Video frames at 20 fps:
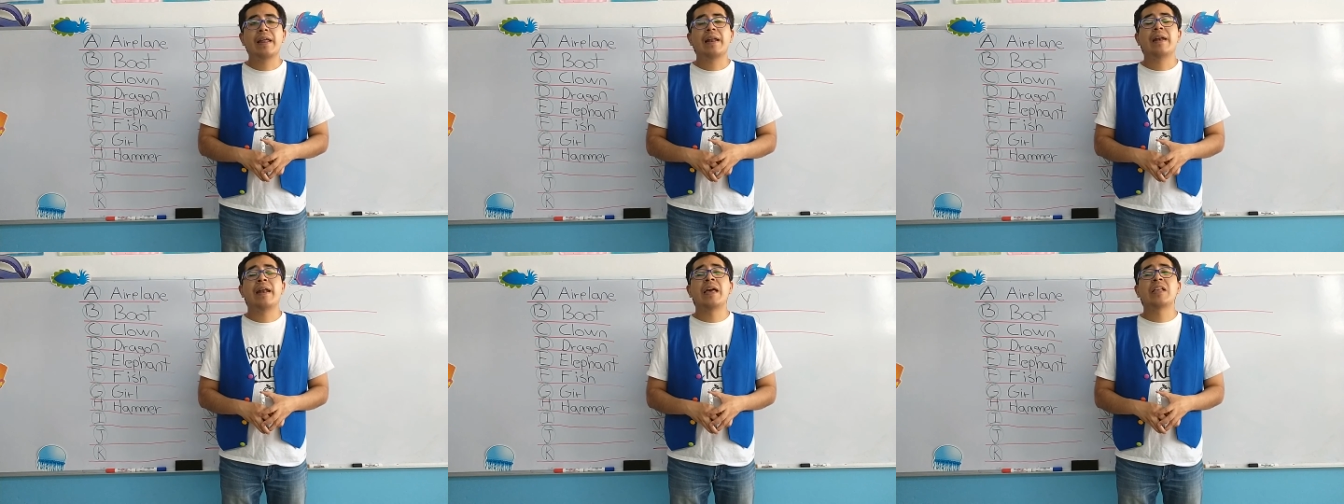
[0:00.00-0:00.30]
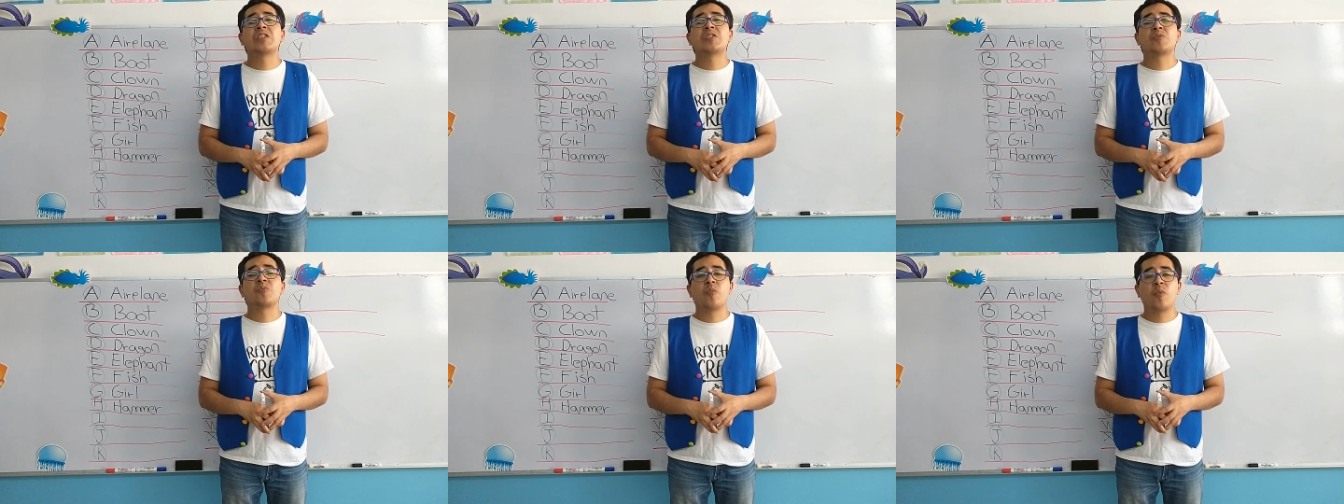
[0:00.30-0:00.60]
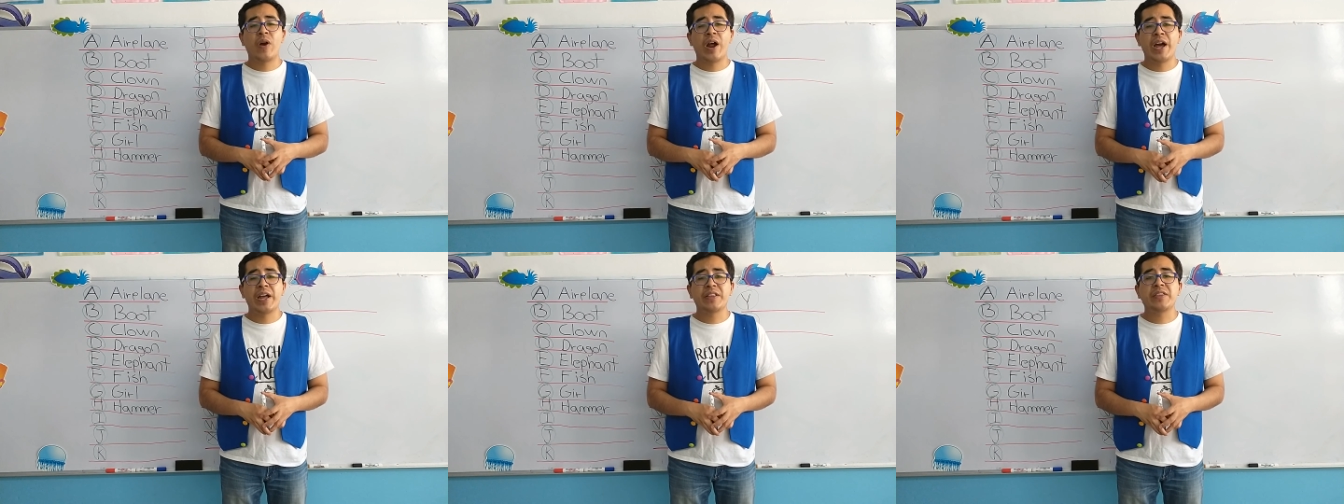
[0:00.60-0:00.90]
let's
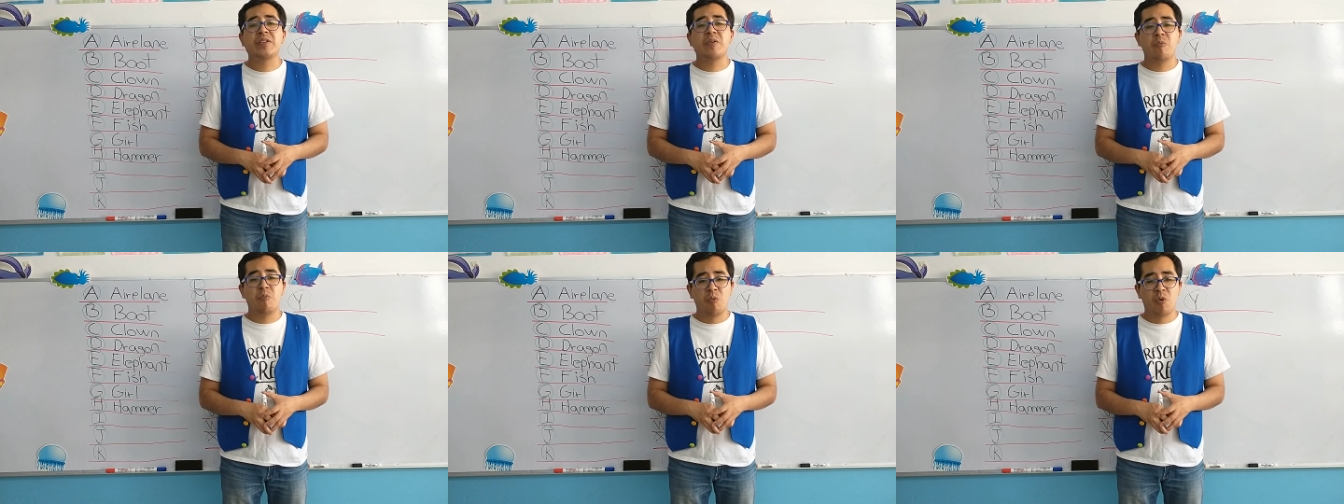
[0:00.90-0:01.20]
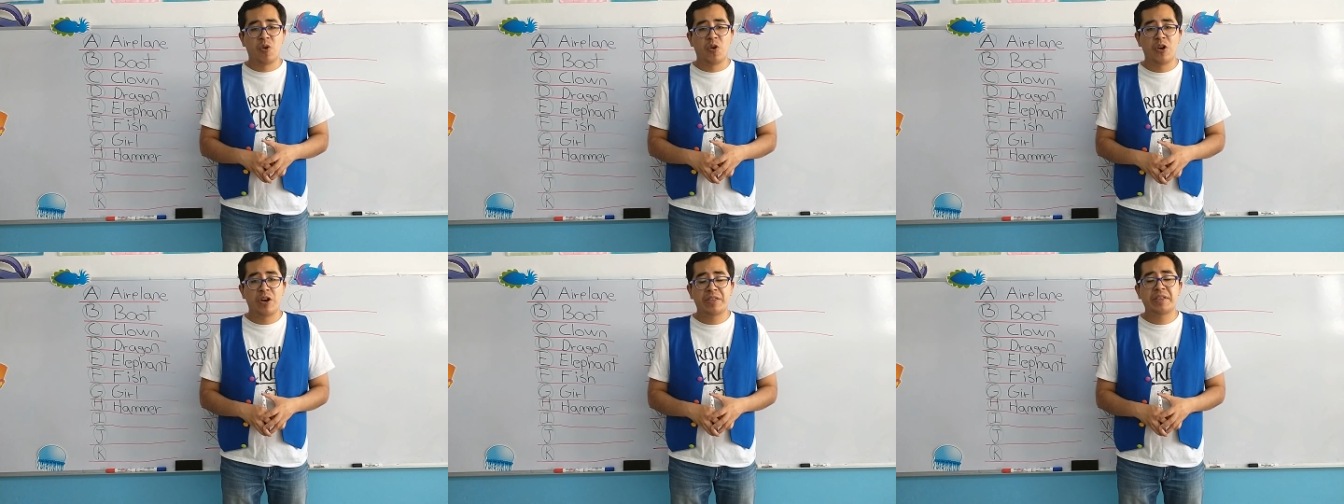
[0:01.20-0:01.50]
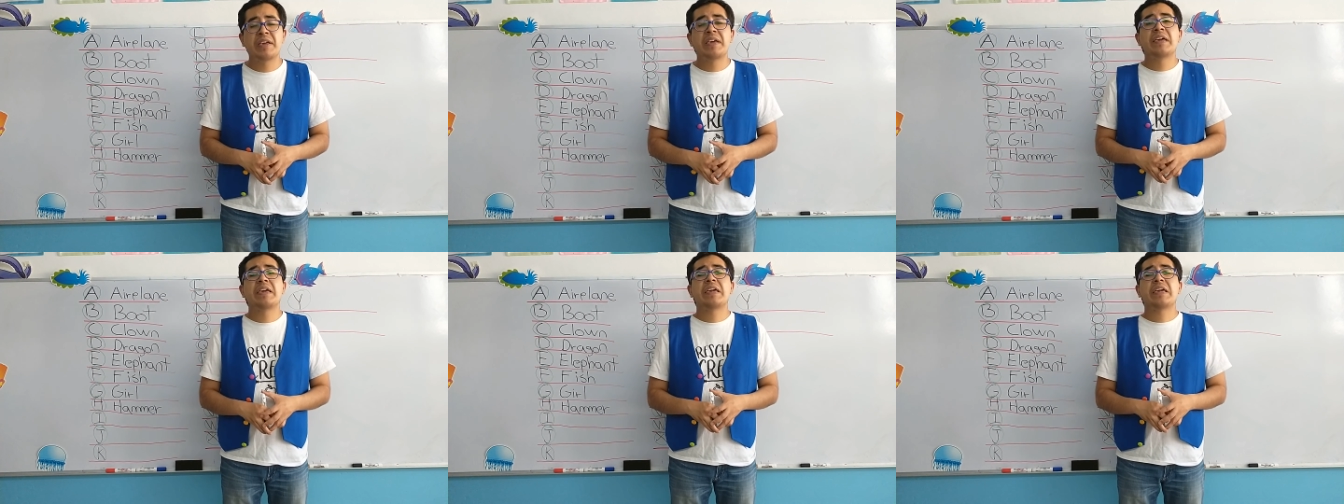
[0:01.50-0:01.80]
write the
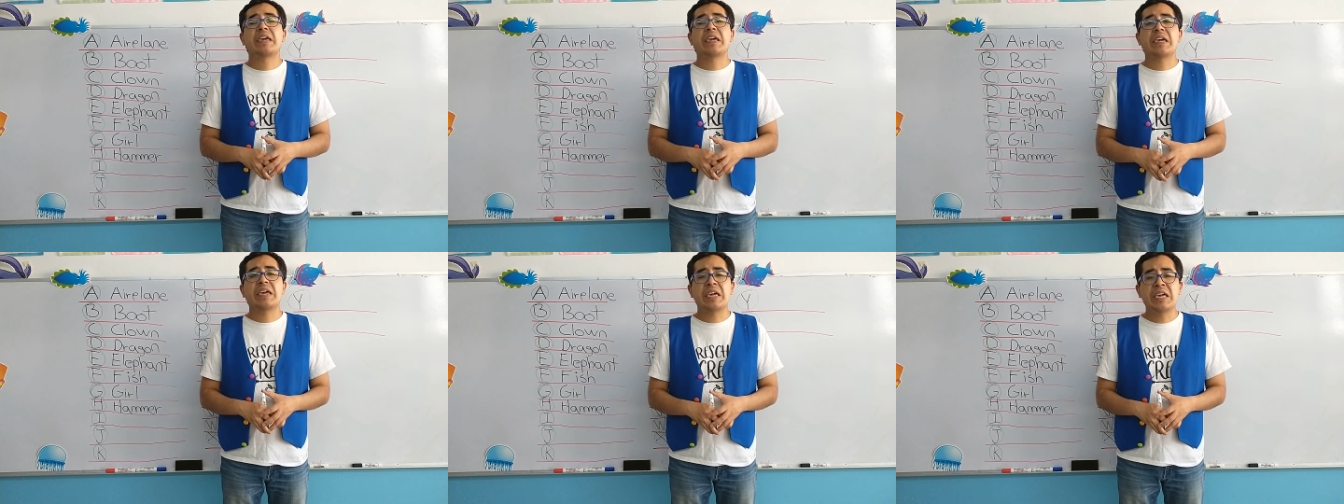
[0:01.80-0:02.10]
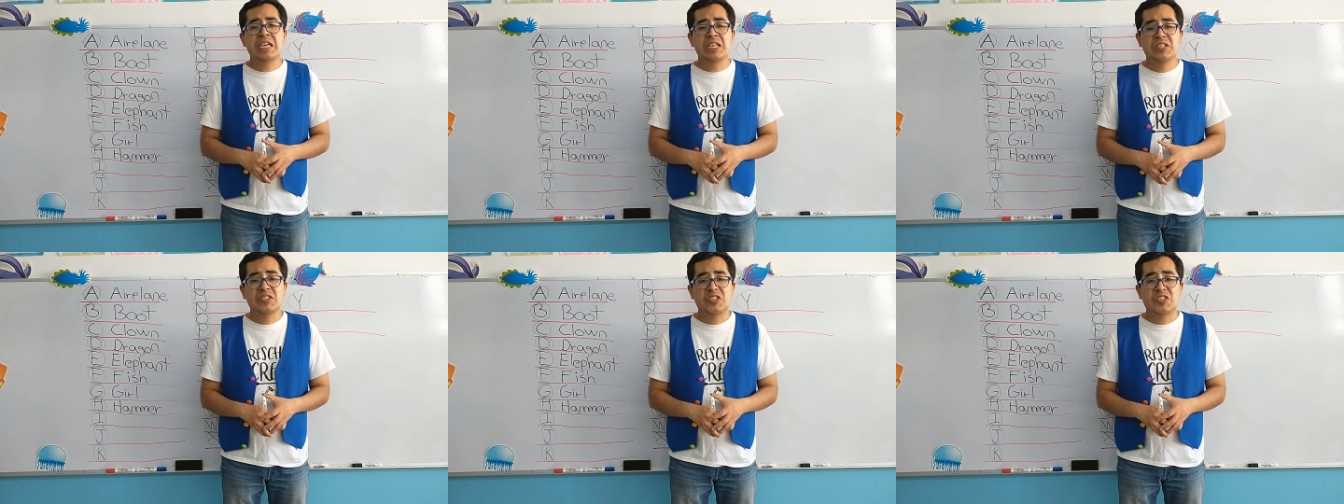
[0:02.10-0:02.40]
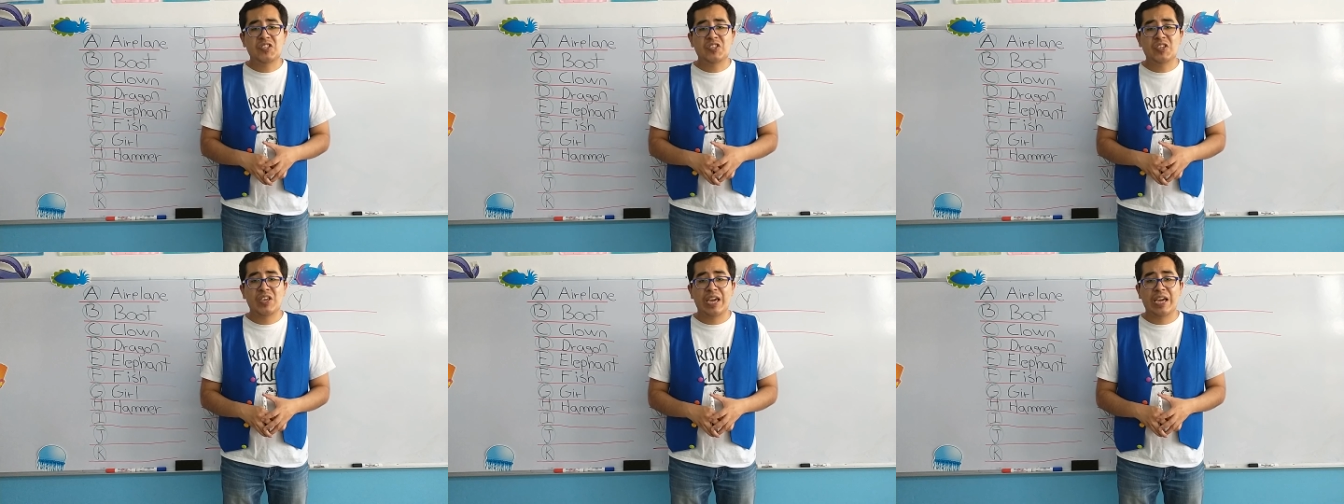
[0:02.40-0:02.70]
word
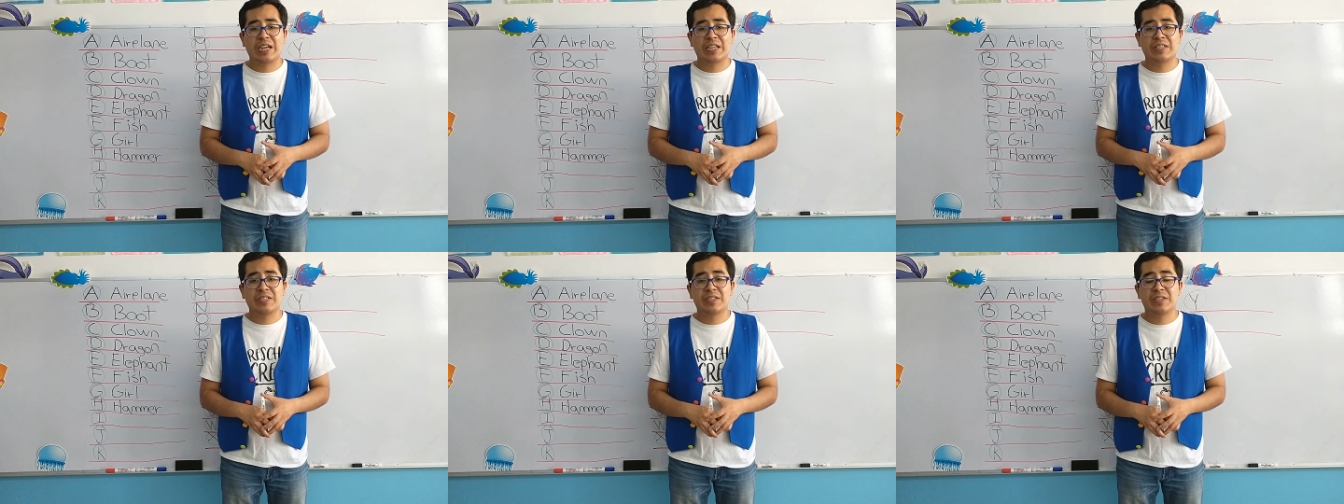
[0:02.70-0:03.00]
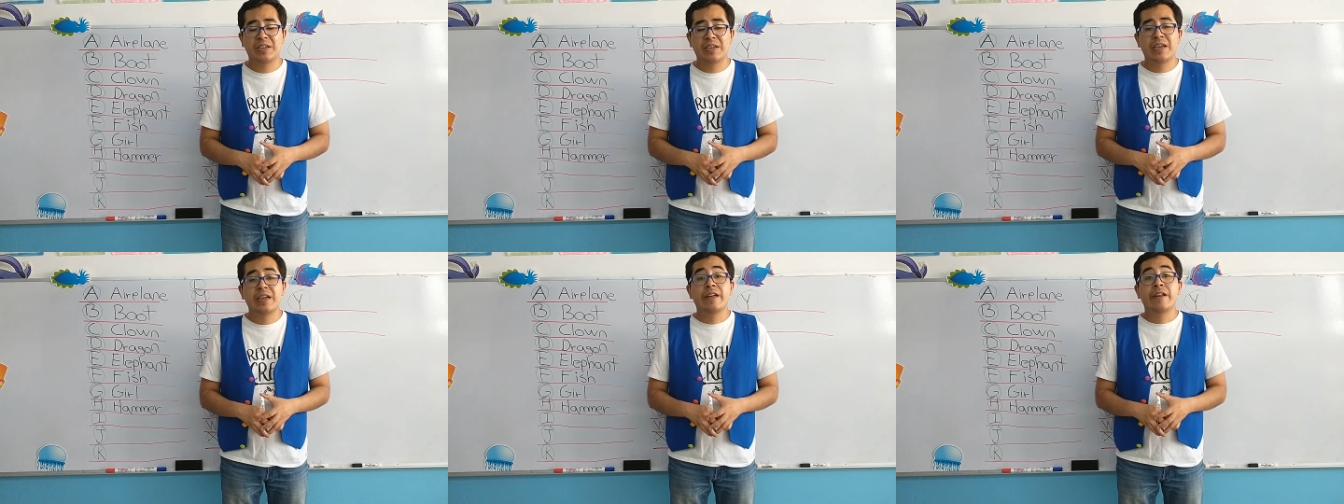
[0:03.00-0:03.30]
insect.